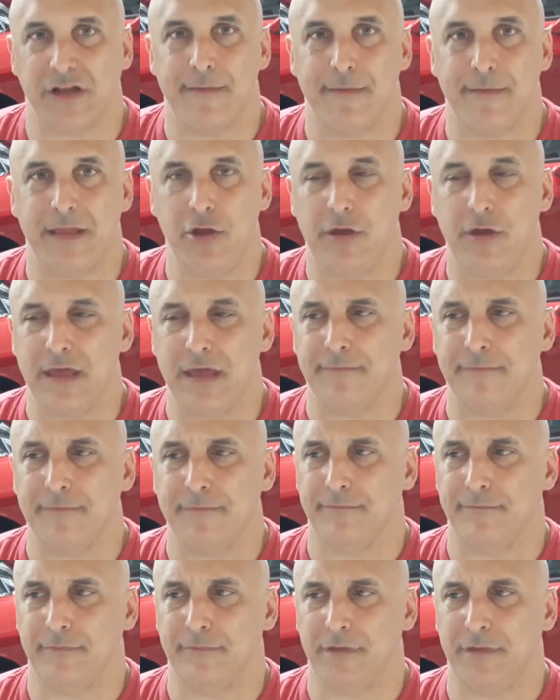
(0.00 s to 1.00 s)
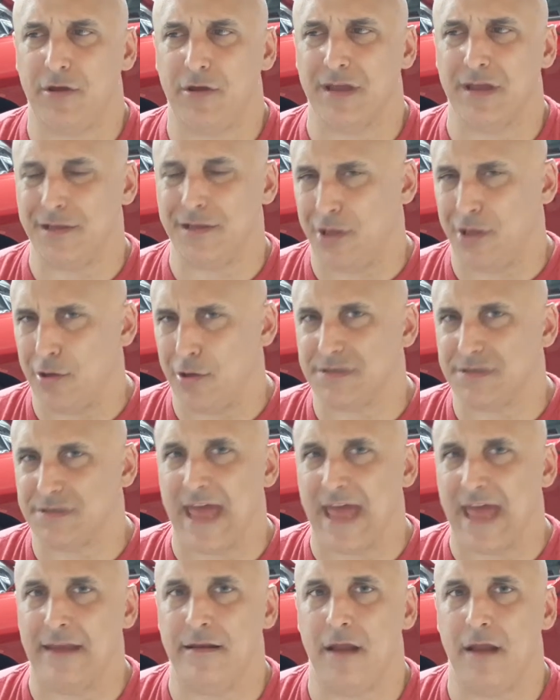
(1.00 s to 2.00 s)
I mean, you can use
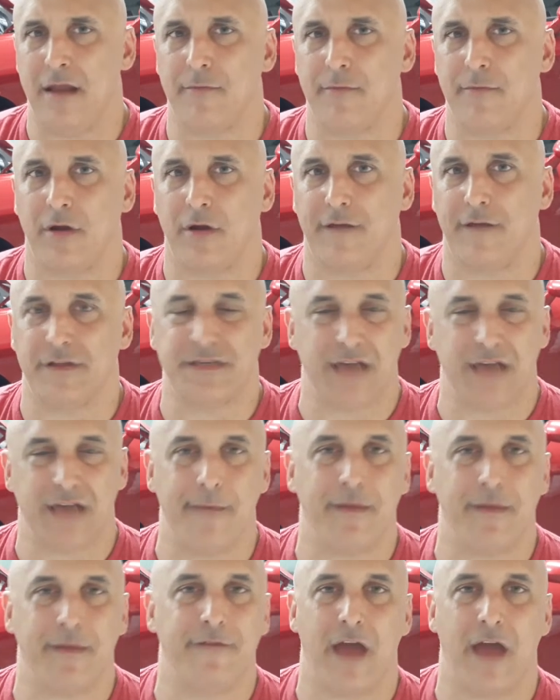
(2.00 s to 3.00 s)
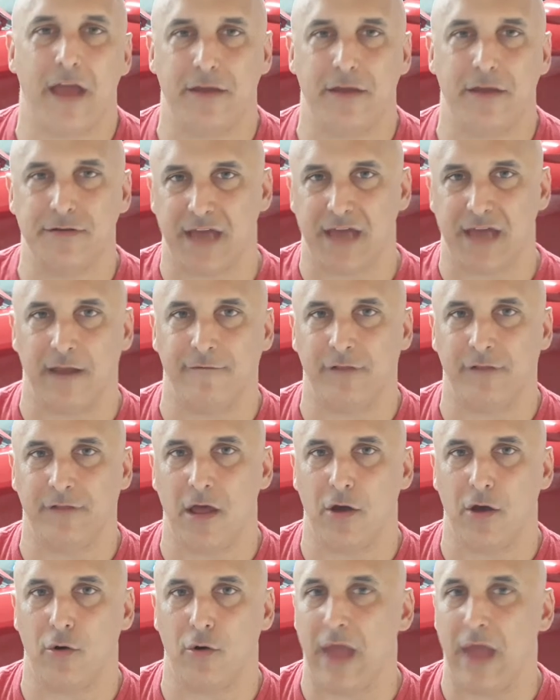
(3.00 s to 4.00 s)
that number if the timing value is kind of
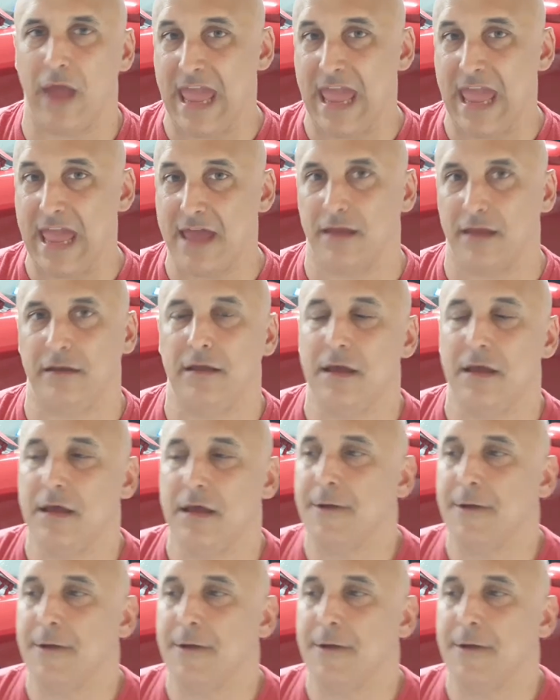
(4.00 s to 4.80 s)
low, and